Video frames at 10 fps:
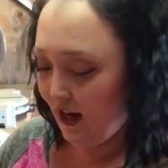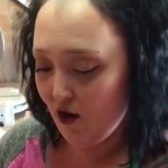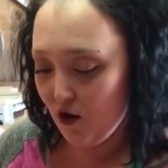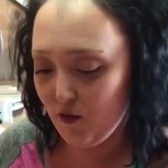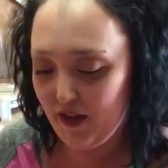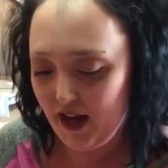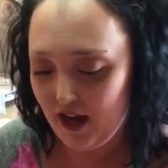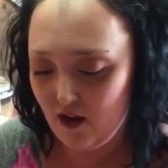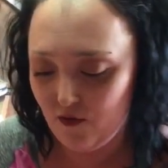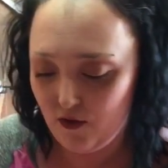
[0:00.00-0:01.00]
and I already
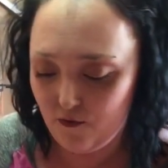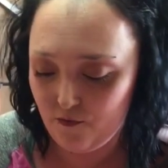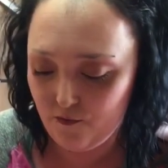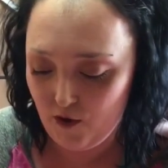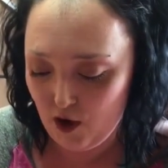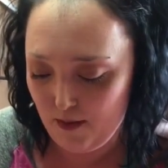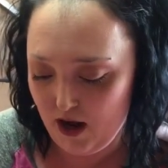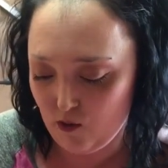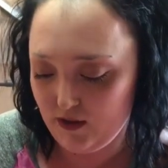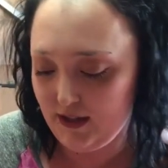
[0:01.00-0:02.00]
have a
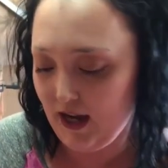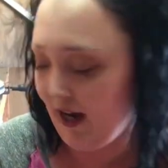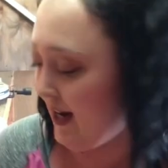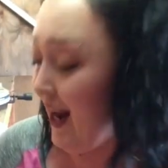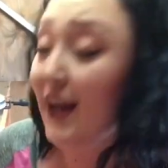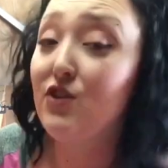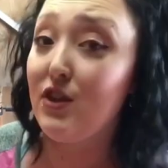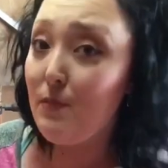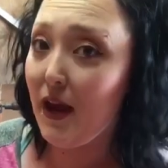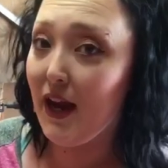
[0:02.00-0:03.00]
farmhouse sign, and I
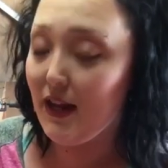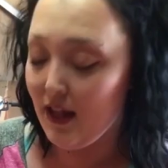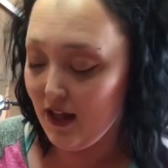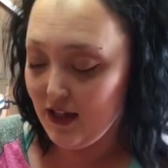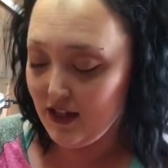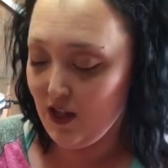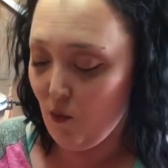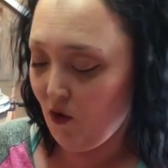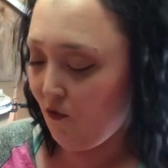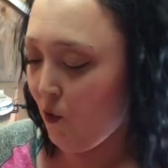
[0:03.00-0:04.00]
actually paid
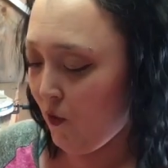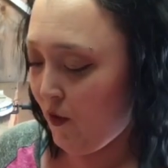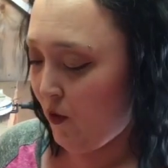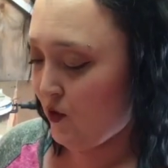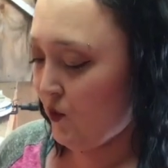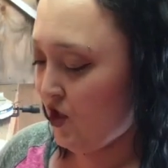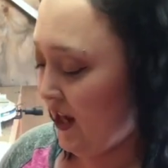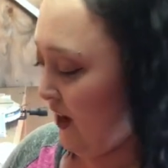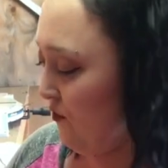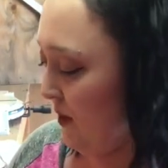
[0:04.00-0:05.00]
someone for those, which
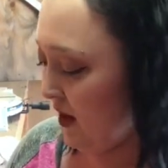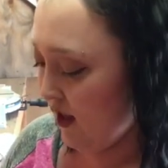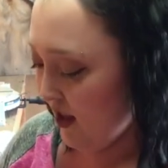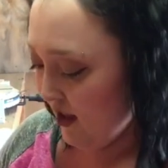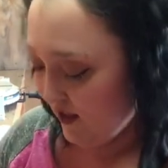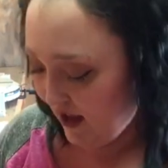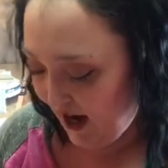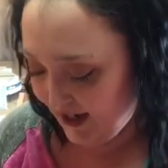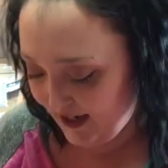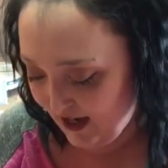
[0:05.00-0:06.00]
gave me the
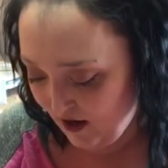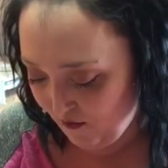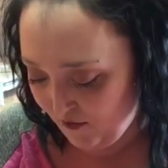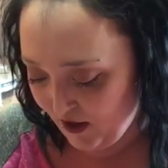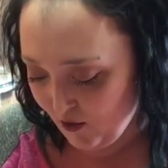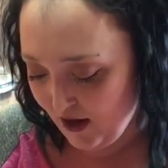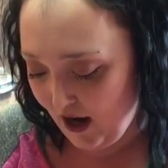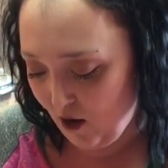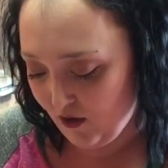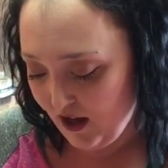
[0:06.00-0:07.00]
idea of figuring
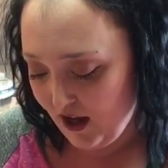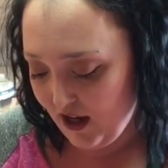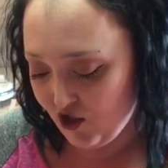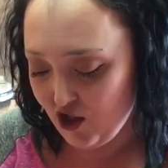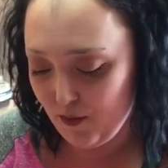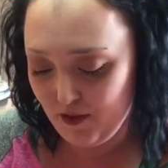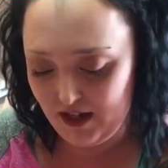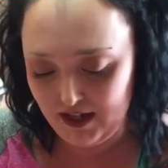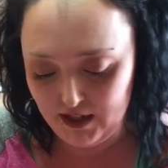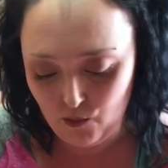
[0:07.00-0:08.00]
out a cheap
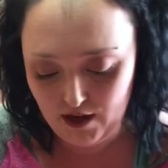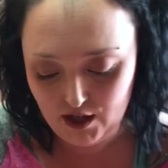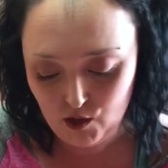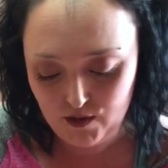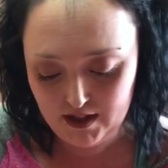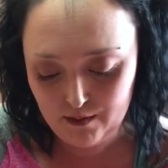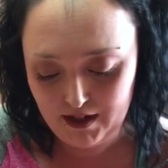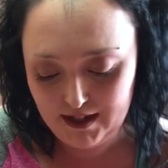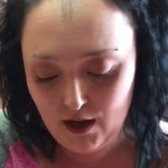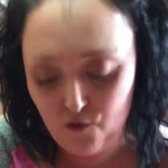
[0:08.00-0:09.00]
and easy way to do this
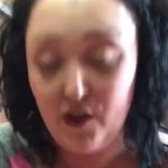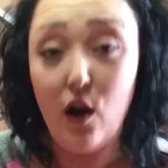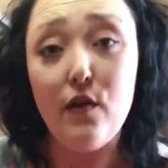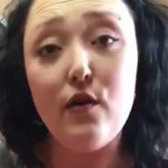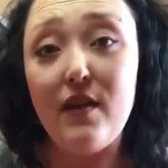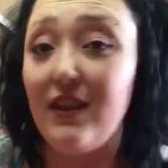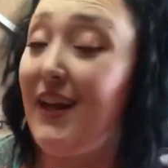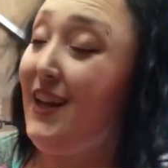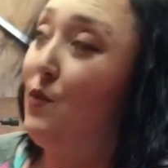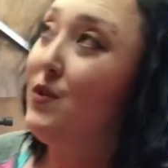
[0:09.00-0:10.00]
myself. And although the
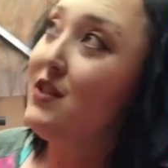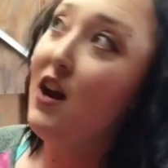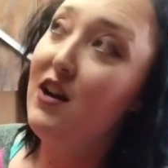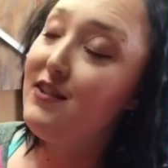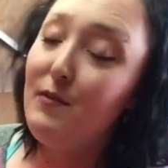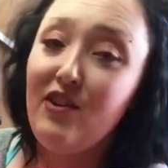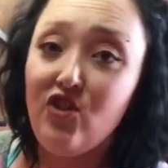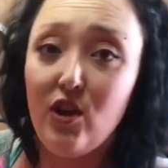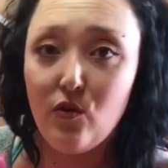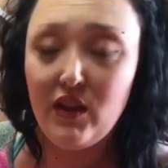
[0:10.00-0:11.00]
lady was awesome, and
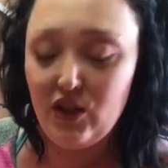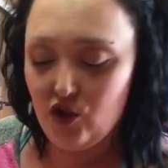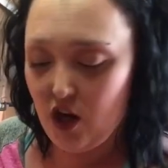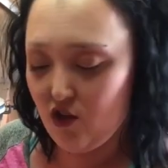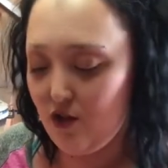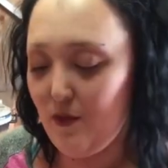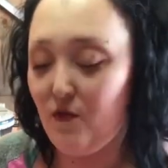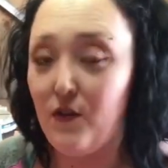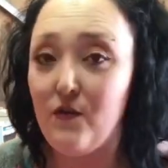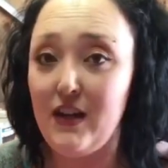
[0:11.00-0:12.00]
she only charged me
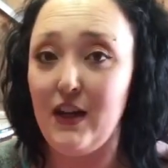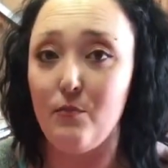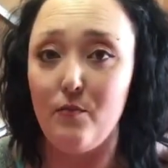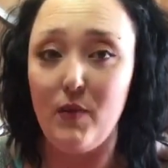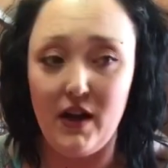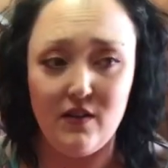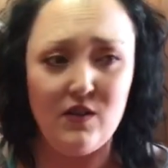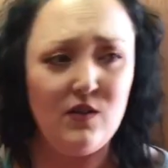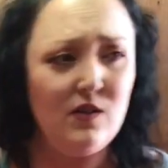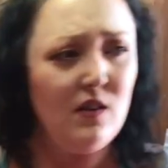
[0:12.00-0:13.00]
15
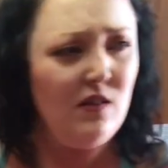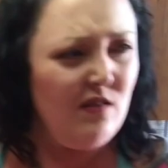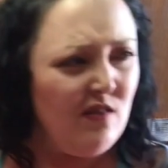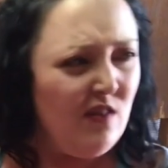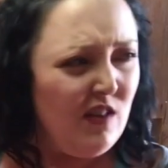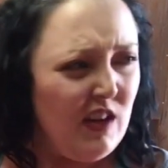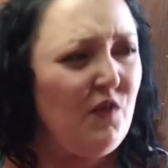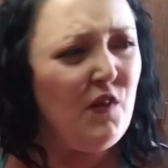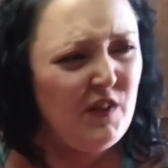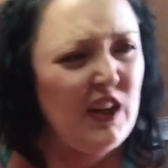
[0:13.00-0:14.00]

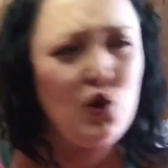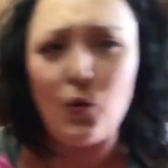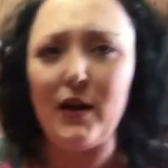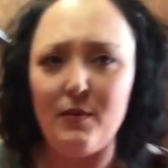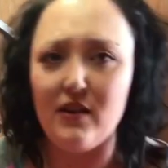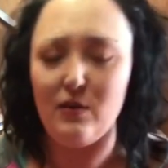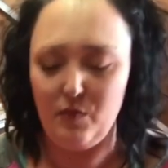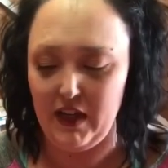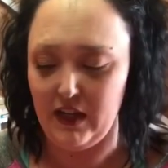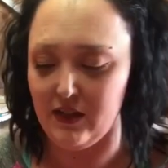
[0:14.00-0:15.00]
to 20 bucks a
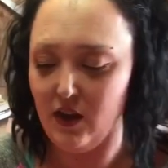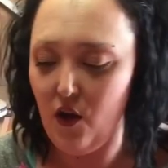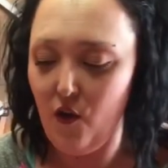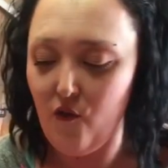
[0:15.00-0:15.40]
piece